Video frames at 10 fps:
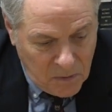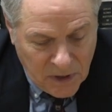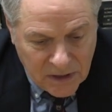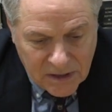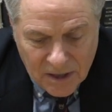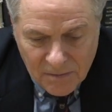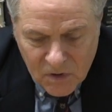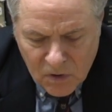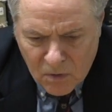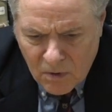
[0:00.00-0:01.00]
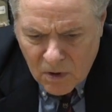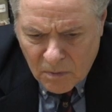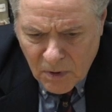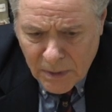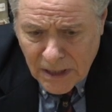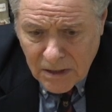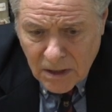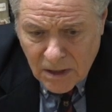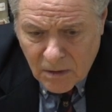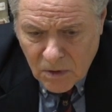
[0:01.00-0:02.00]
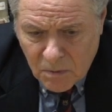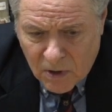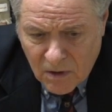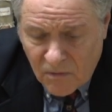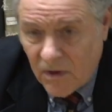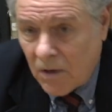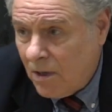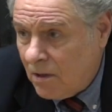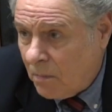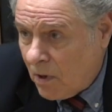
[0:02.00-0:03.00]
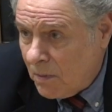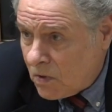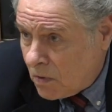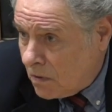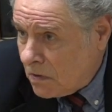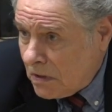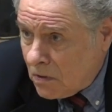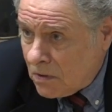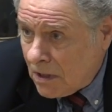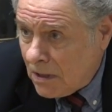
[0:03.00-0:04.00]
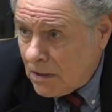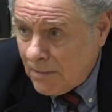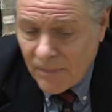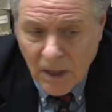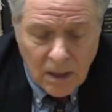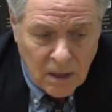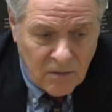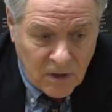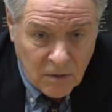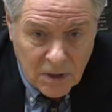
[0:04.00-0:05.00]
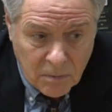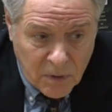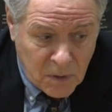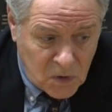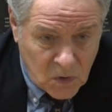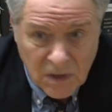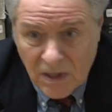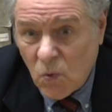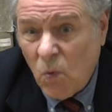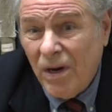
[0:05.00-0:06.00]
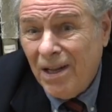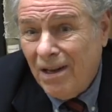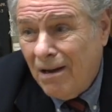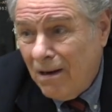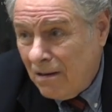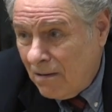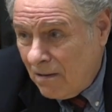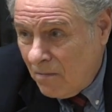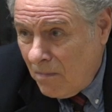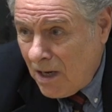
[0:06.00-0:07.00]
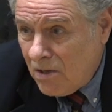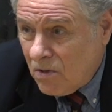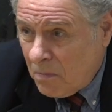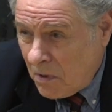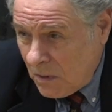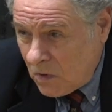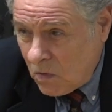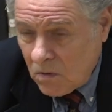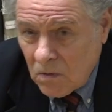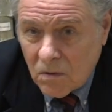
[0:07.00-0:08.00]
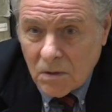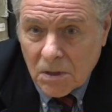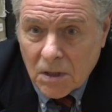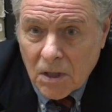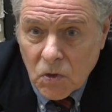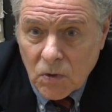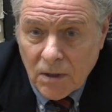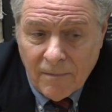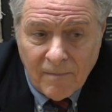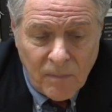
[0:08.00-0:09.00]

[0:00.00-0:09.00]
But um, so you know, Bloomingdale's it was part of Federated Department Stores in those days. Federated Department Stores had 29 major department stores across the country,